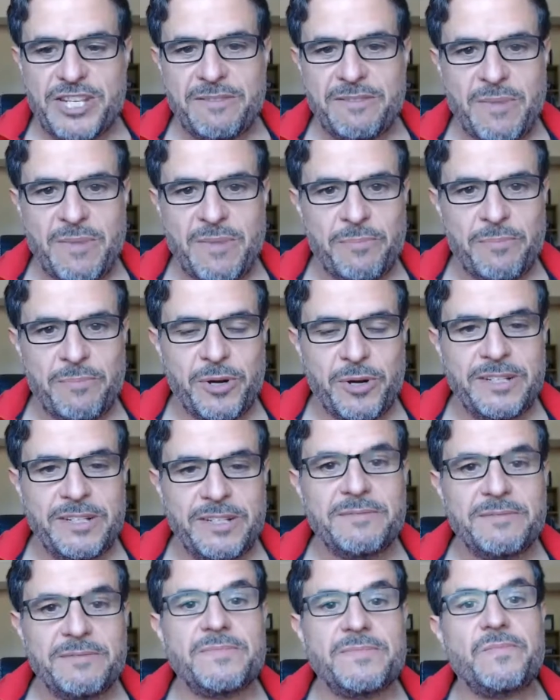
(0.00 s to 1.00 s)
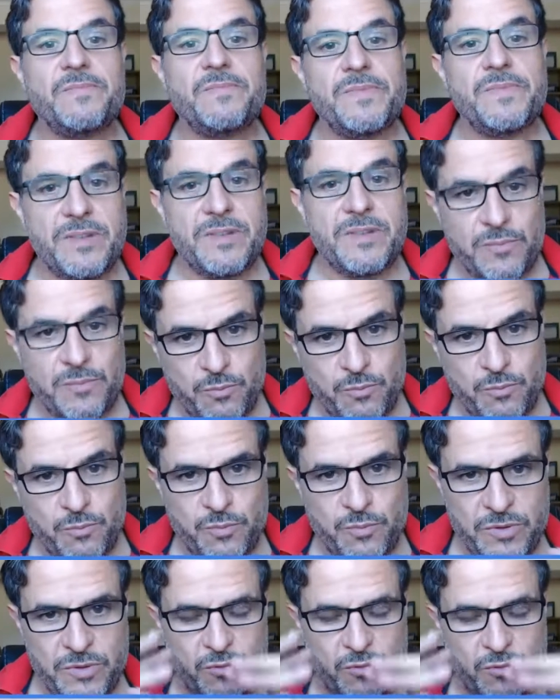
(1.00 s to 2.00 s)
my point,
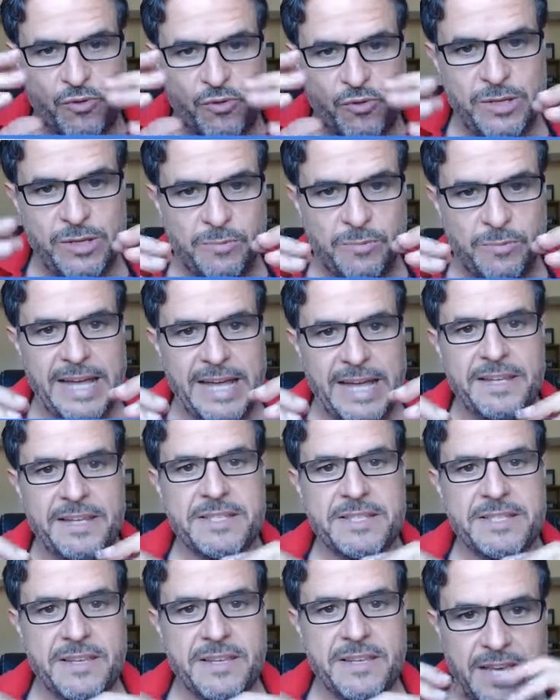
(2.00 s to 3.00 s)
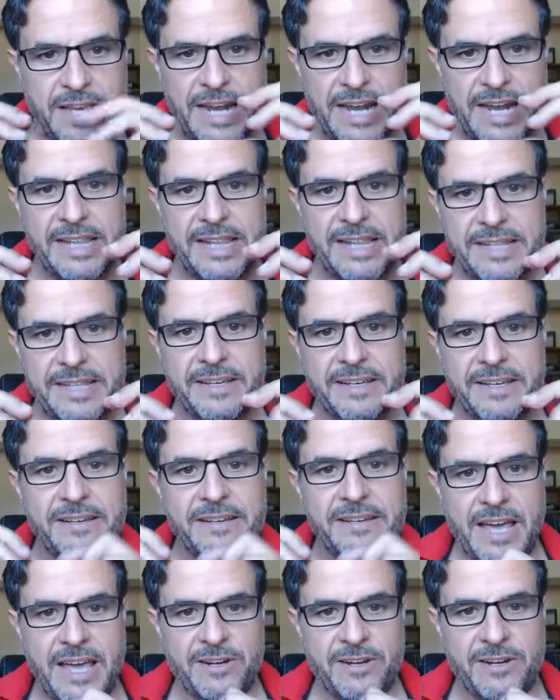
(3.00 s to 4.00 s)
try to balance analytic
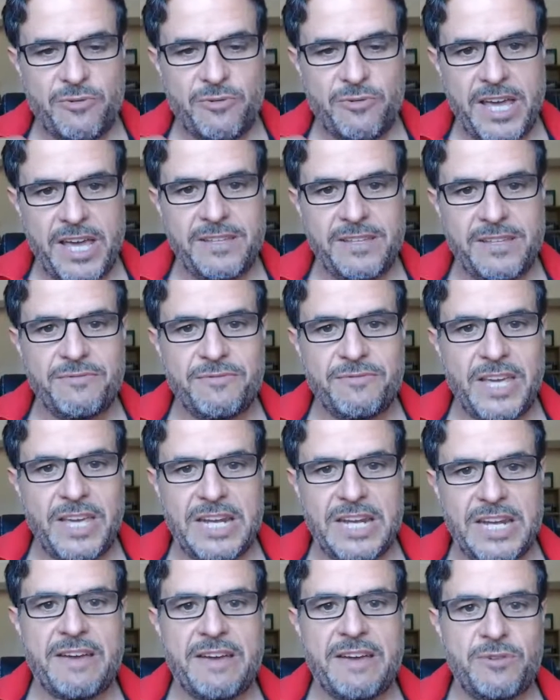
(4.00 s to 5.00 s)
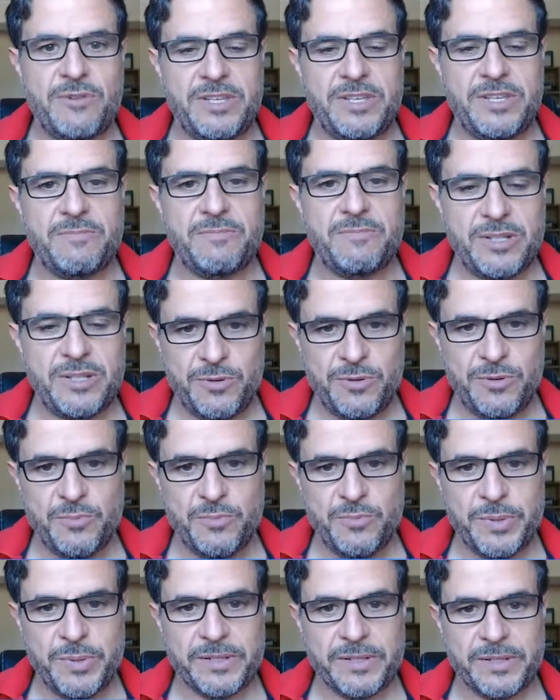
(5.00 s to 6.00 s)
and creative in every team that you
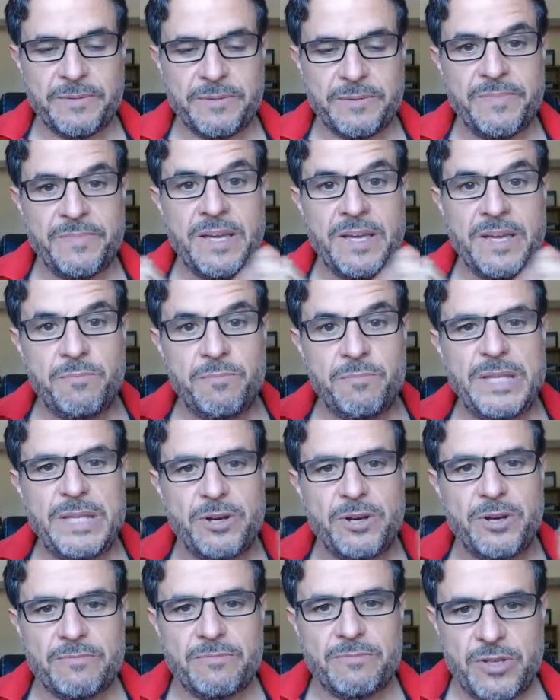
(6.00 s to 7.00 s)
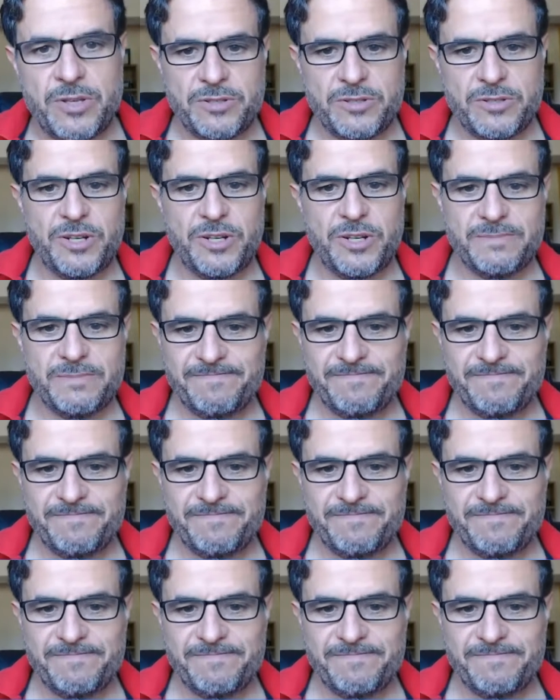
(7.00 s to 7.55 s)
build. Peter, your turn.